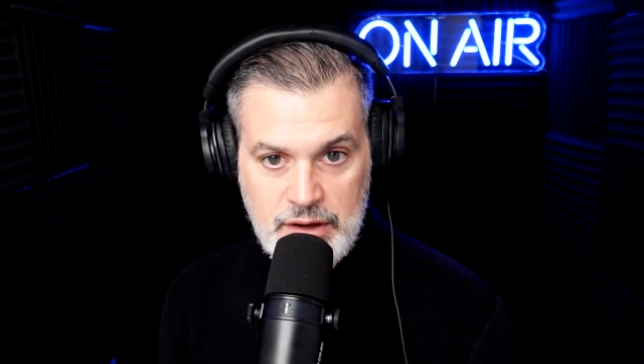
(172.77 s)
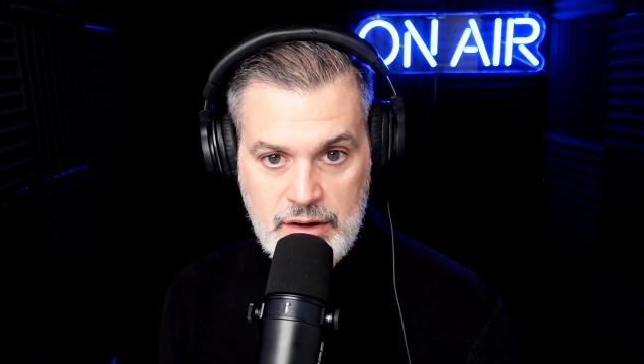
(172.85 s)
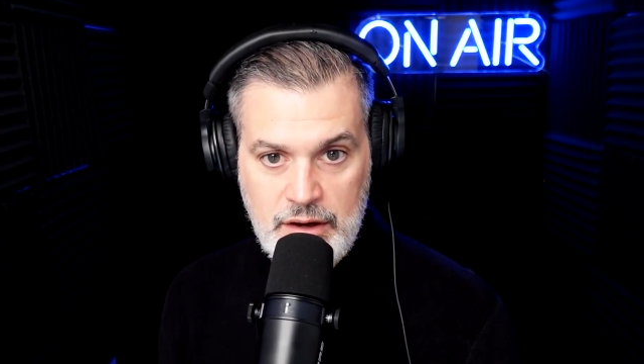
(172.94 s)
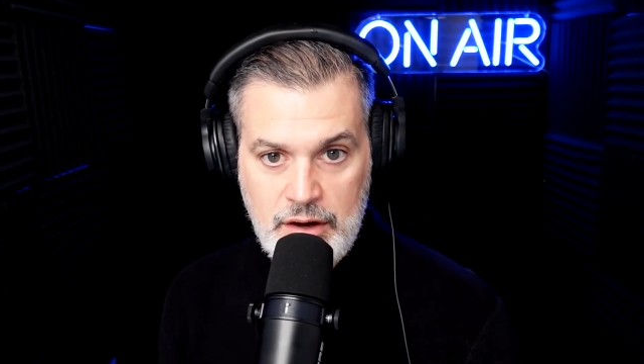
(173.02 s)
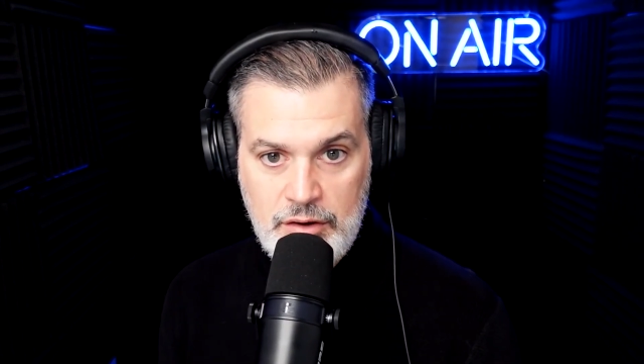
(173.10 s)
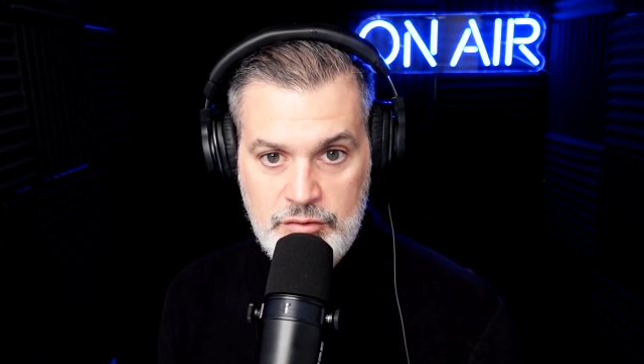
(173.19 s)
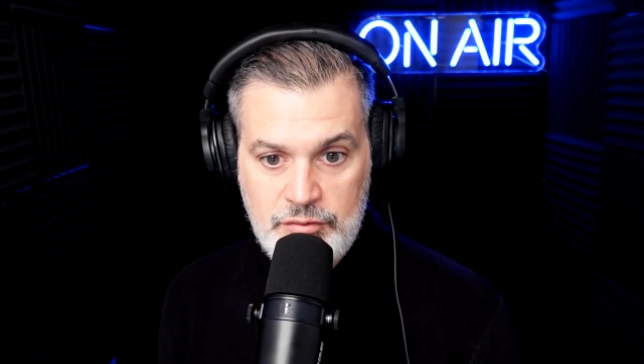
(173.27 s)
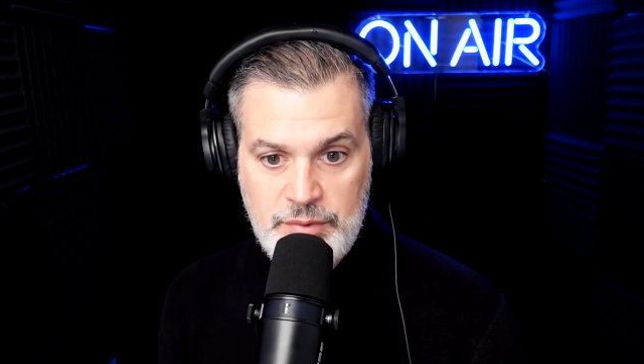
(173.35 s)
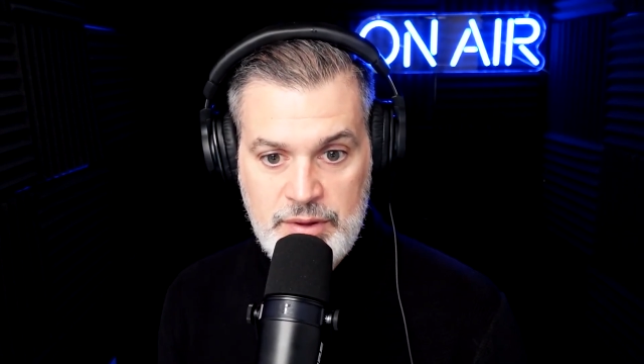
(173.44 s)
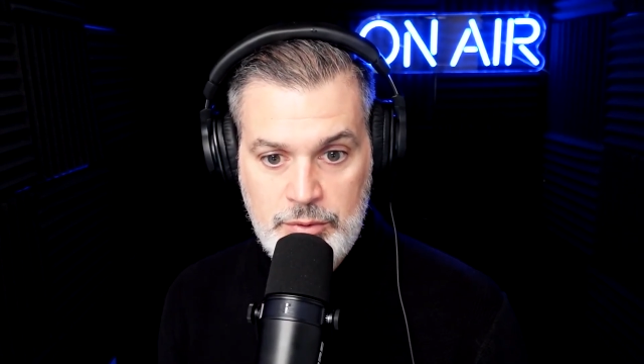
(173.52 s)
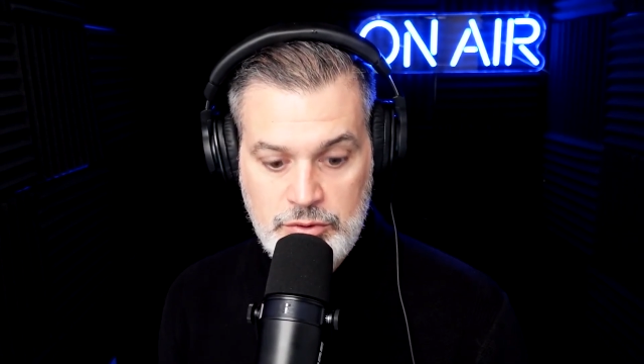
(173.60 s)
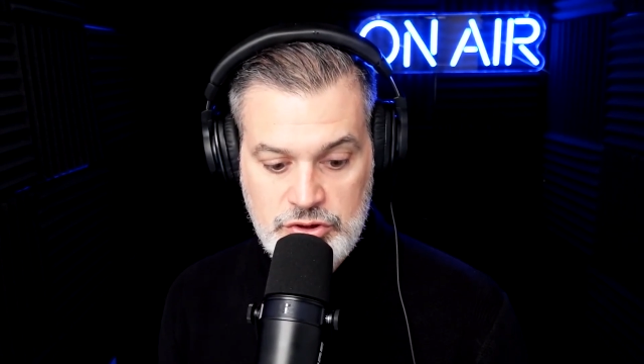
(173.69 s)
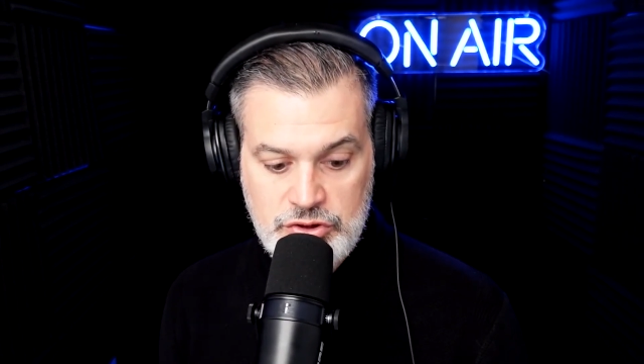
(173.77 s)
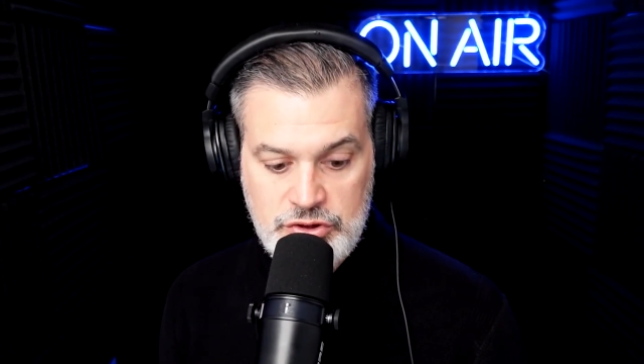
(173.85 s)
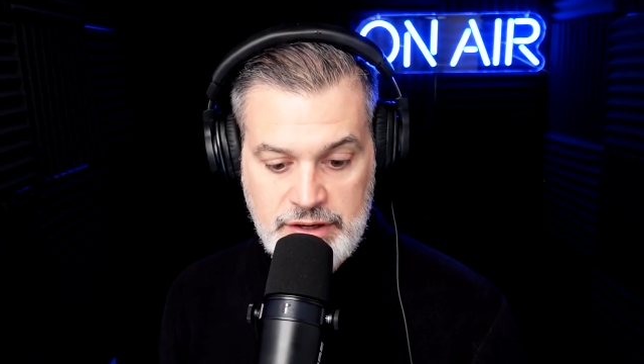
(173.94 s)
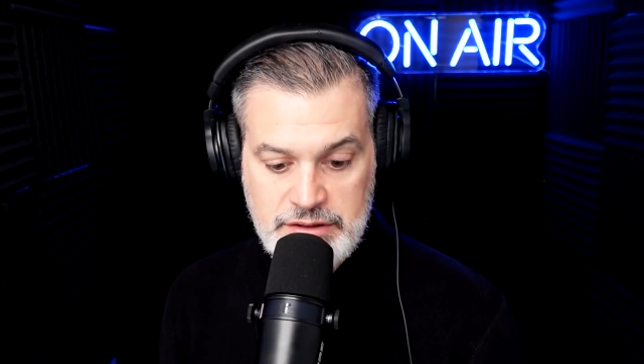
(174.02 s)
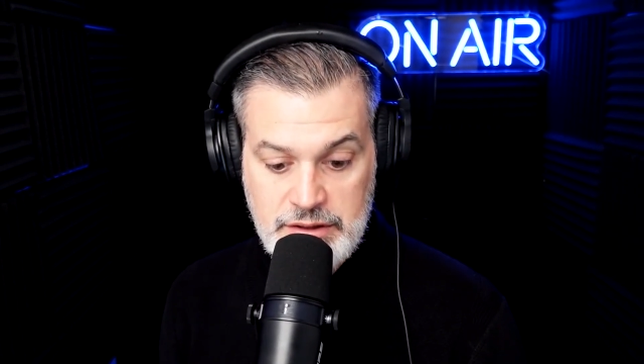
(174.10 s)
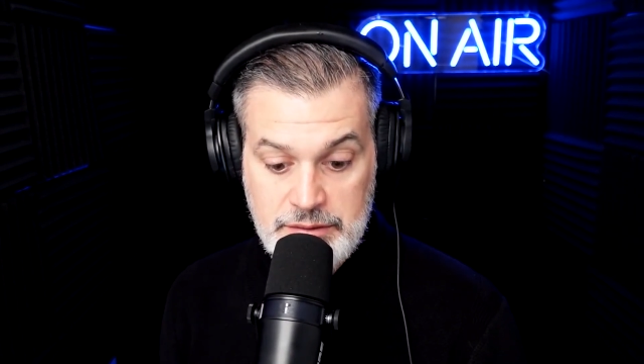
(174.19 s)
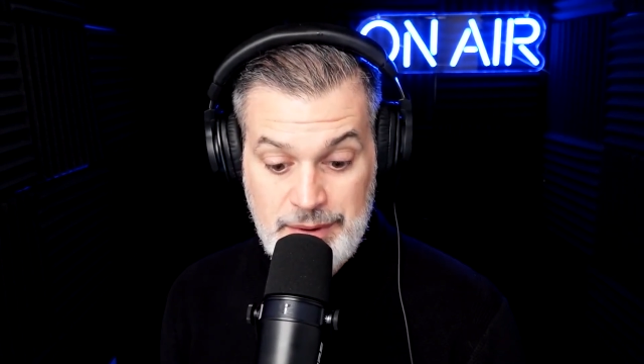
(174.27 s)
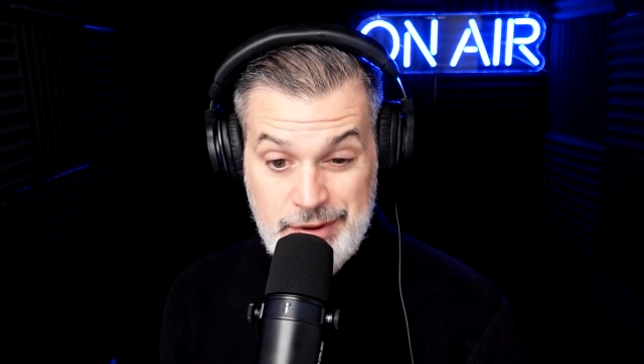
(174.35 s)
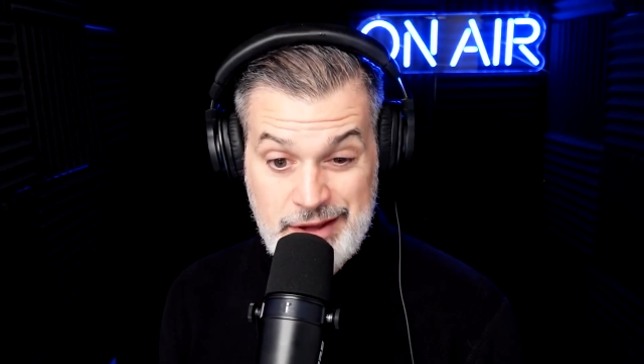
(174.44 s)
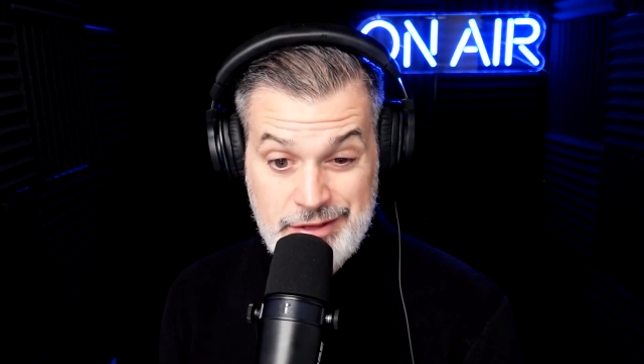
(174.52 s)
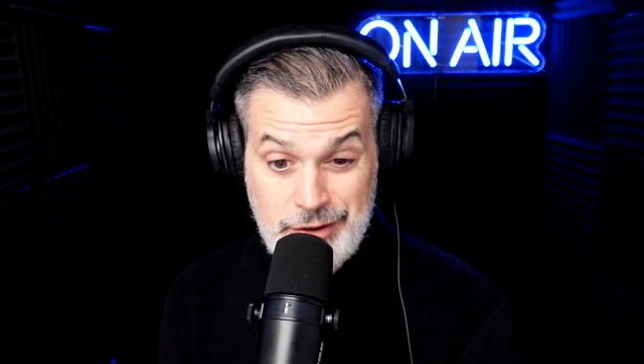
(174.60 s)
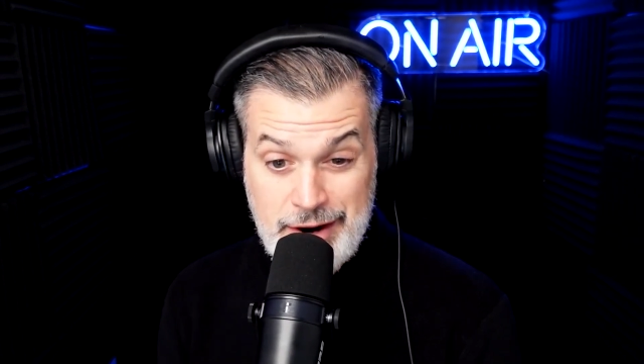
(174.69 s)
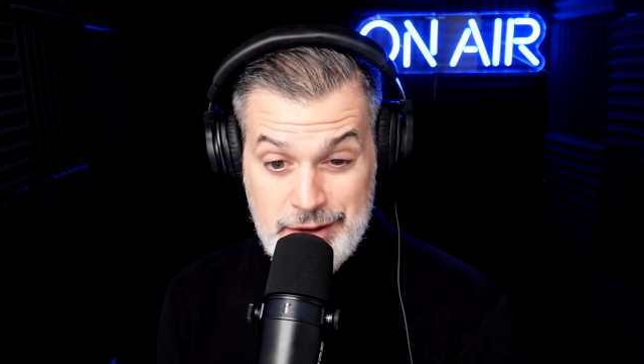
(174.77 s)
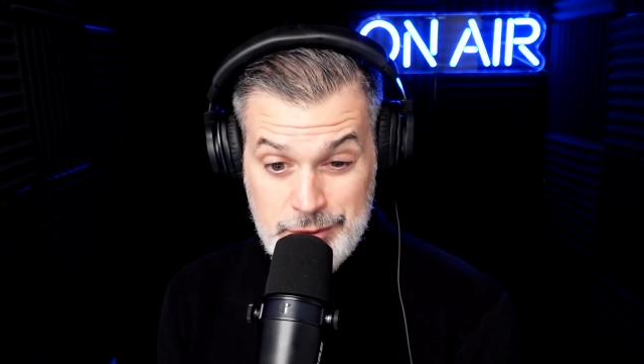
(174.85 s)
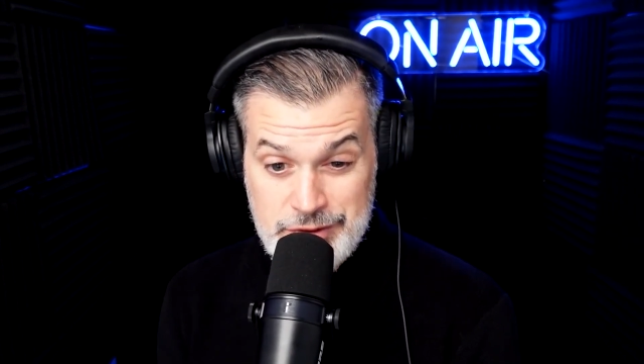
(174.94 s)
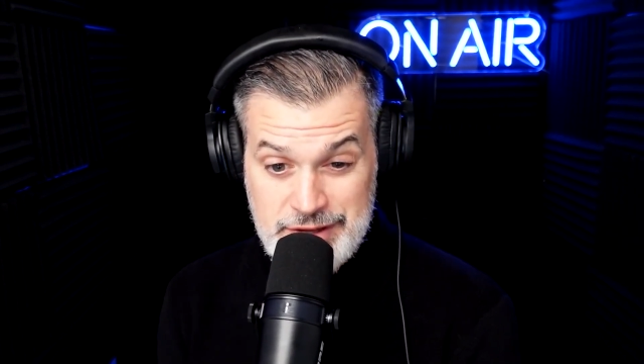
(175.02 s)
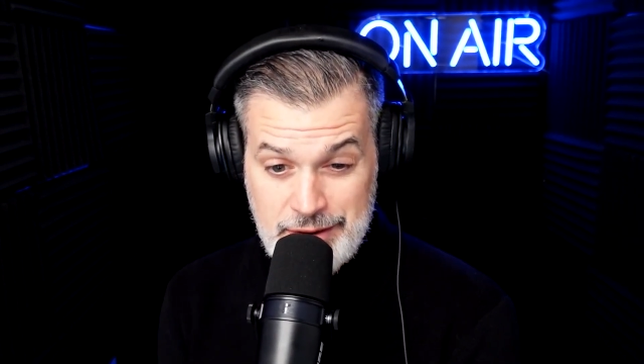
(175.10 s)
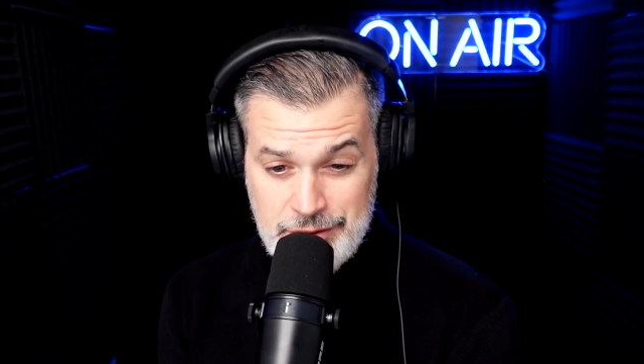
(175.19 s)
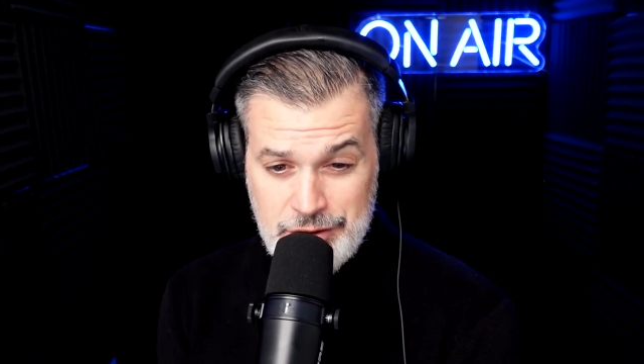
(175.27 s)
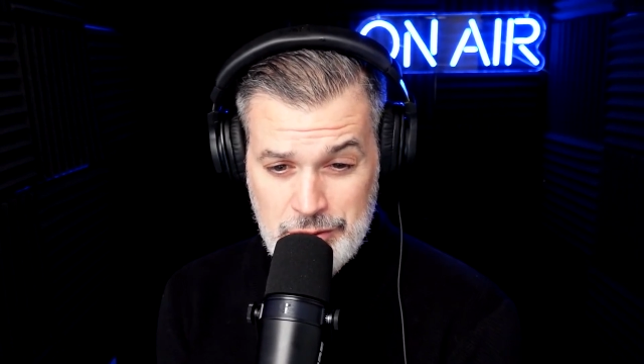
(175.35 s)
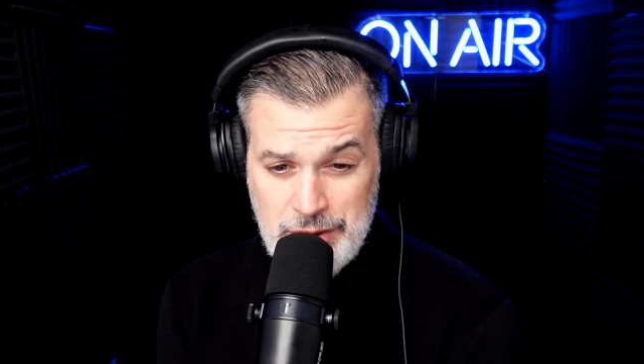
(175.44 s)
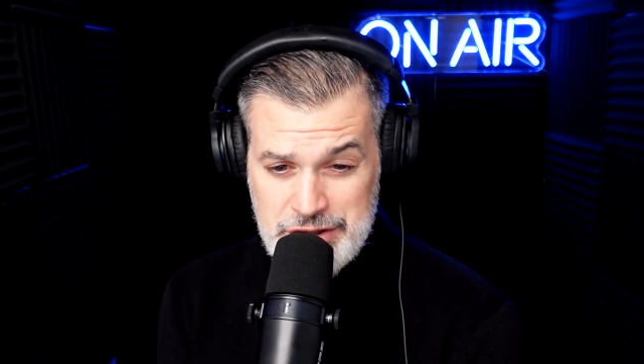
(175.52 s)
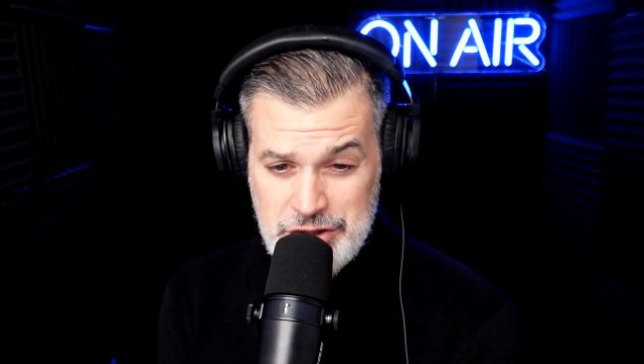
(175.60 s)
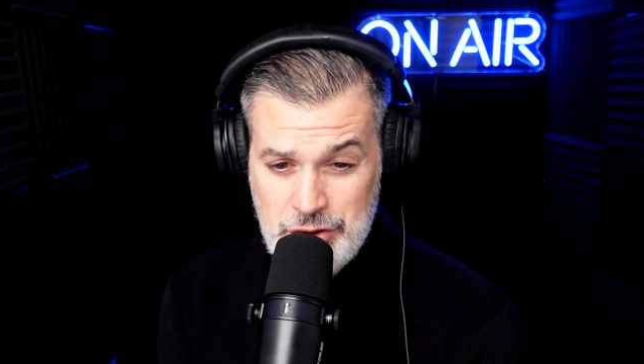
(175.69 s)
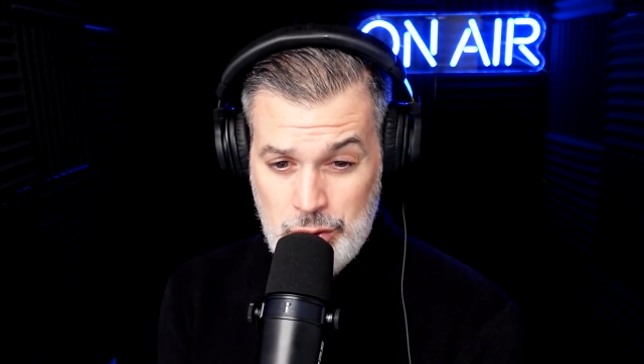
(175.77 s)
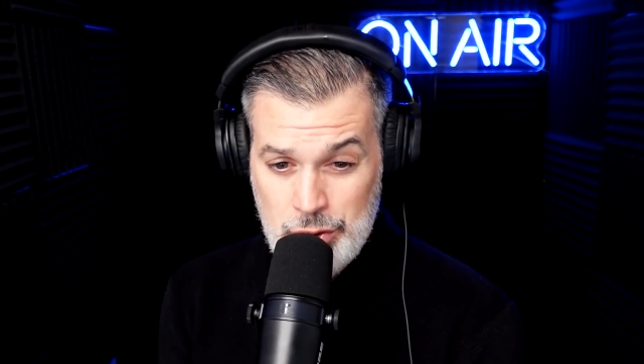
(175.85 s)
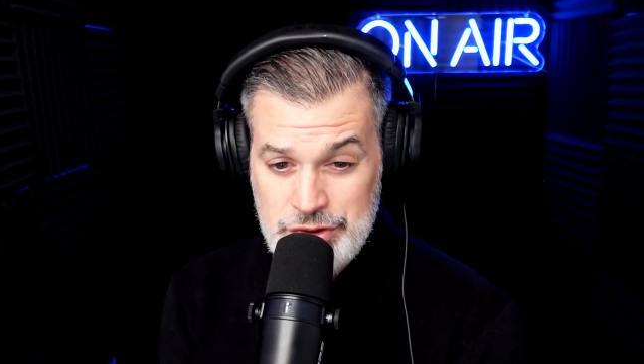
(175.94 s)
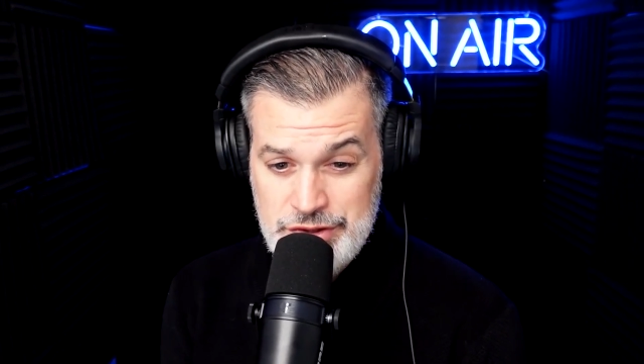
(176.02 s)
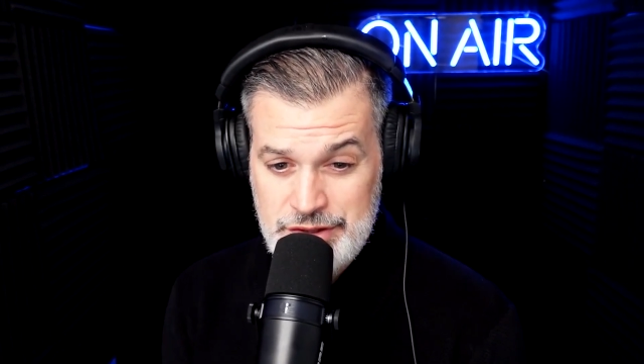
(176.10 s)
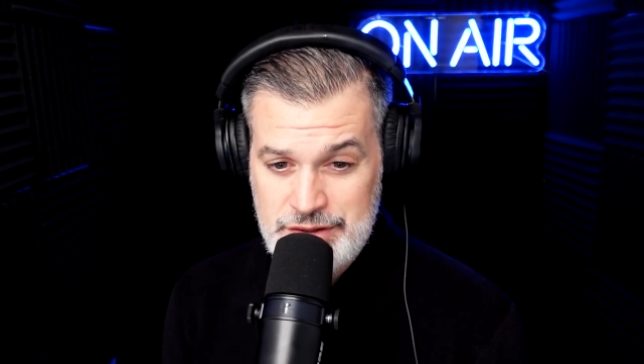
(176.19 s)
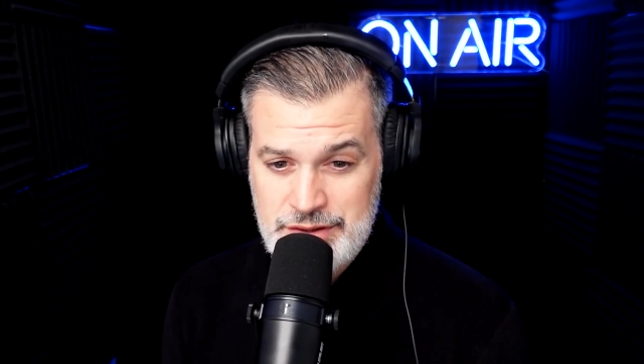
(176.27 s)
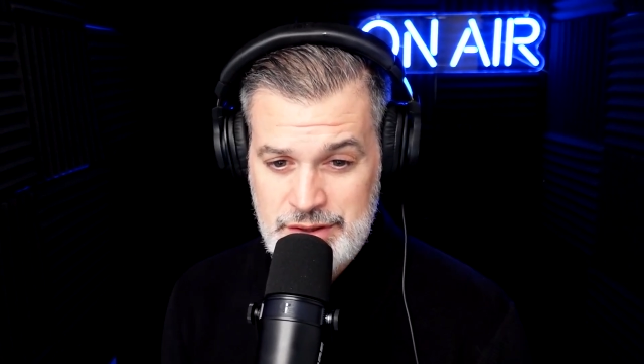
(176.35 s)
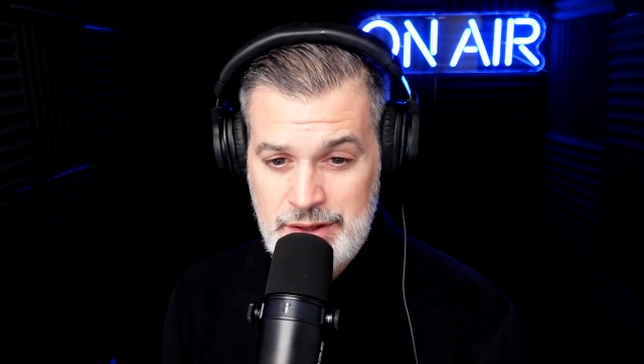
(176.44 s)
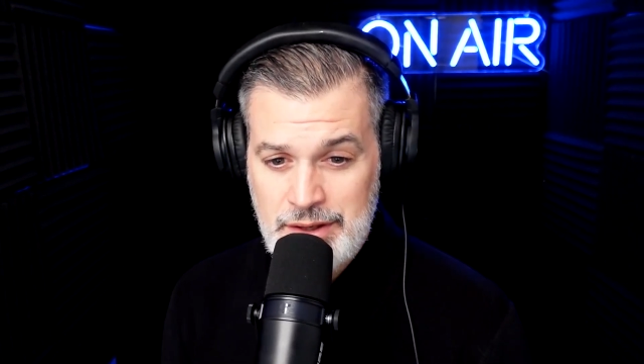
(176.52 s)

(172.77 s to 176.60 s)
of people just trying to maybe get their animals out, watching horses.